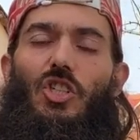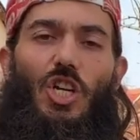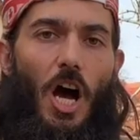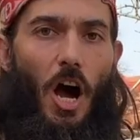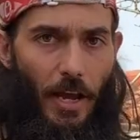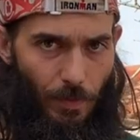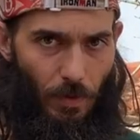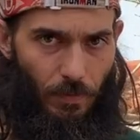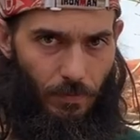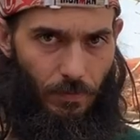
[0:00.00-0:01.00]

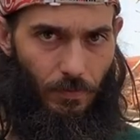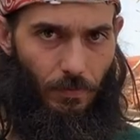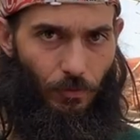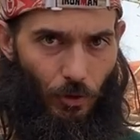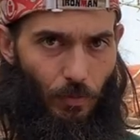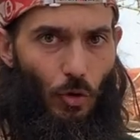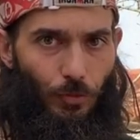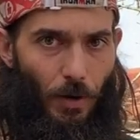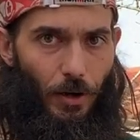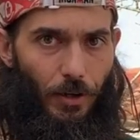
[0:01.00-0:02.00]
time for the
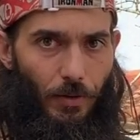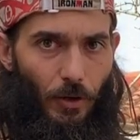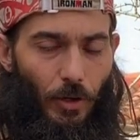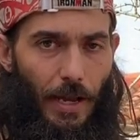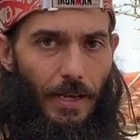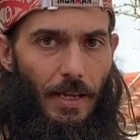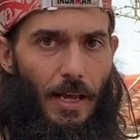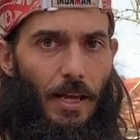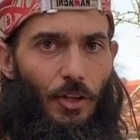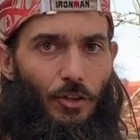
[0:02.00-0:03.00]
most part, okay?
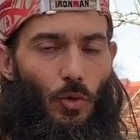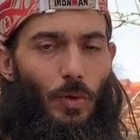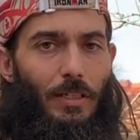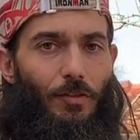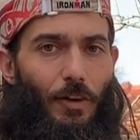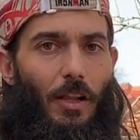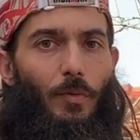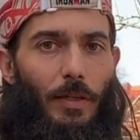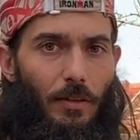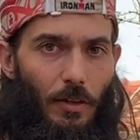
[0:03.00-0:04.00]
So we
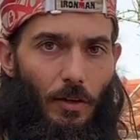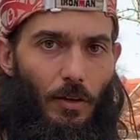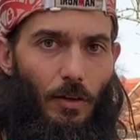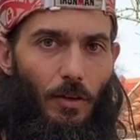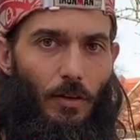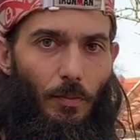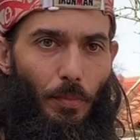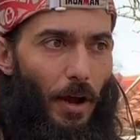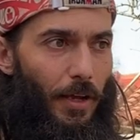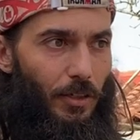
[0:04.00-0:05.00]
develop it
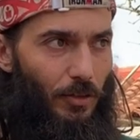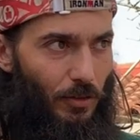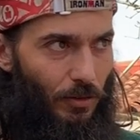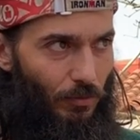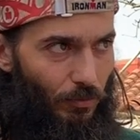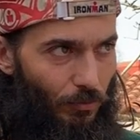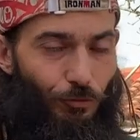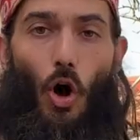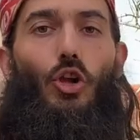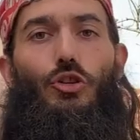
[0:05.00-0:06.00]
by
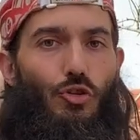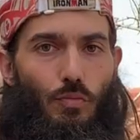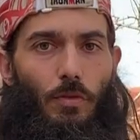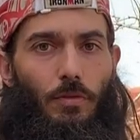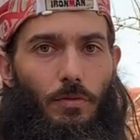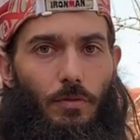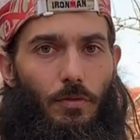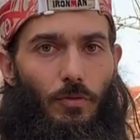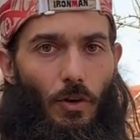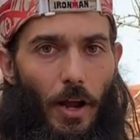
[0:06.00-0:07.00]
volume,
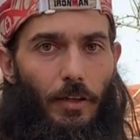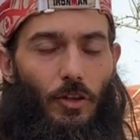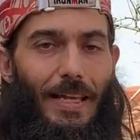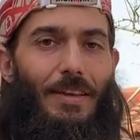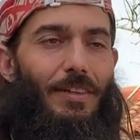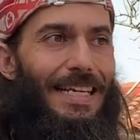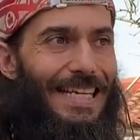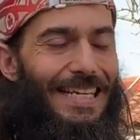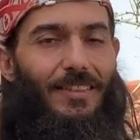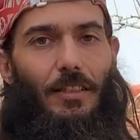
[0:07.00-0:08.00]
right? So even
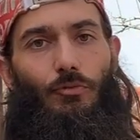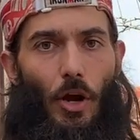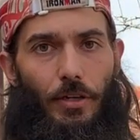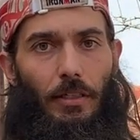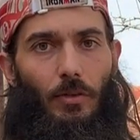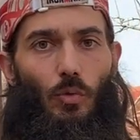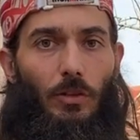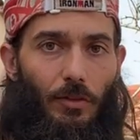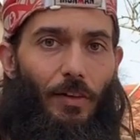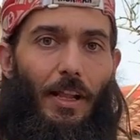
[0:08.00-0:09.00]
easy running
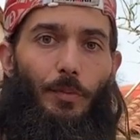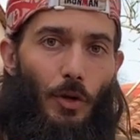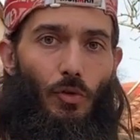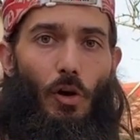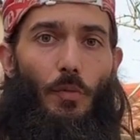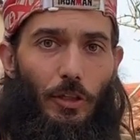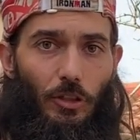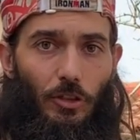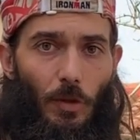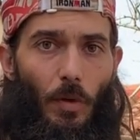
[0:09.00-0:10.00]
will develop your aerobic
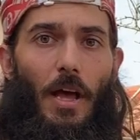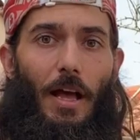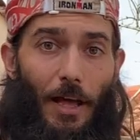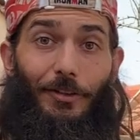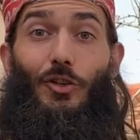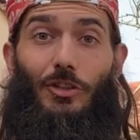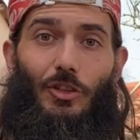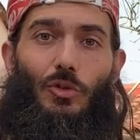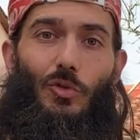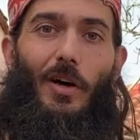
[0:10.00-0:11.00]
system as long
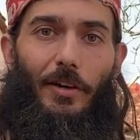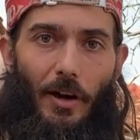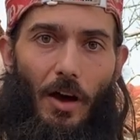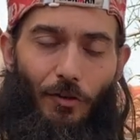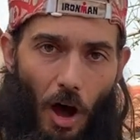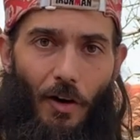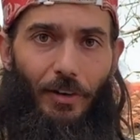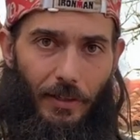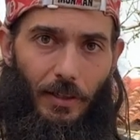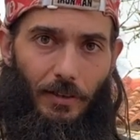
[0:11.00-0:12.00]
as you do enough
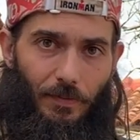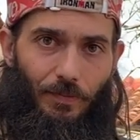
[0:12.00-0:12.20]
of it,